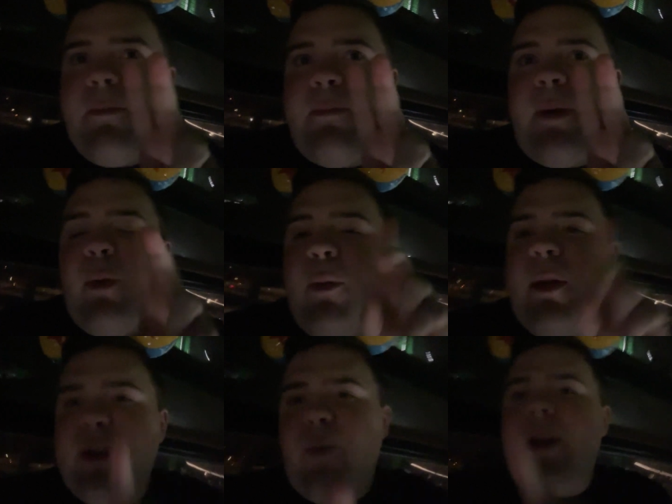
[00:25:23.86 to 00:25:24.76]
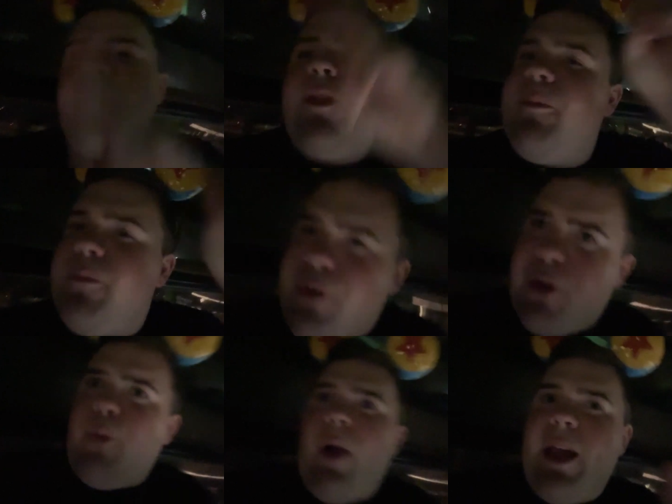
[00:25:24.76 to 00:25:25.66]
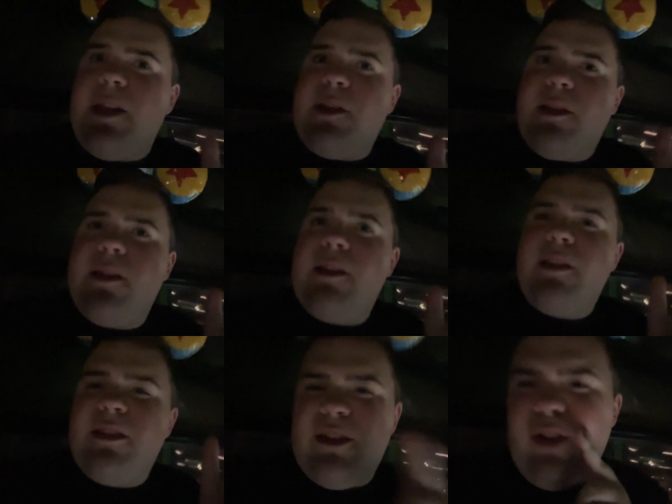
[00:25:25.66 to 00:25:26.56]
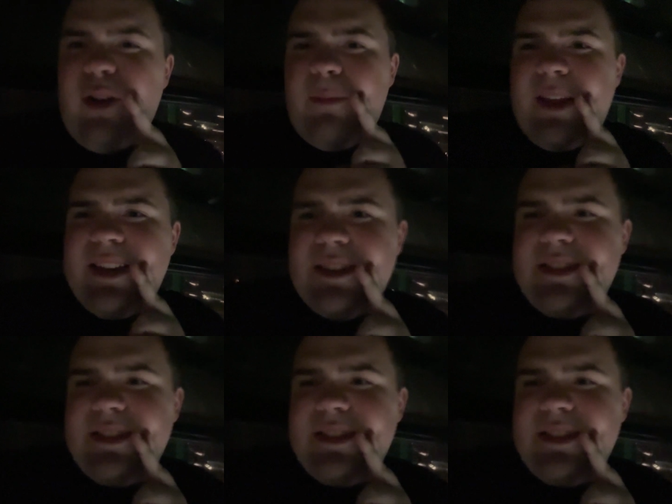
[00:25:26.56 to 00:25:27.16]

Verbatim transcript: but we went to one of them twice. You know what I mean?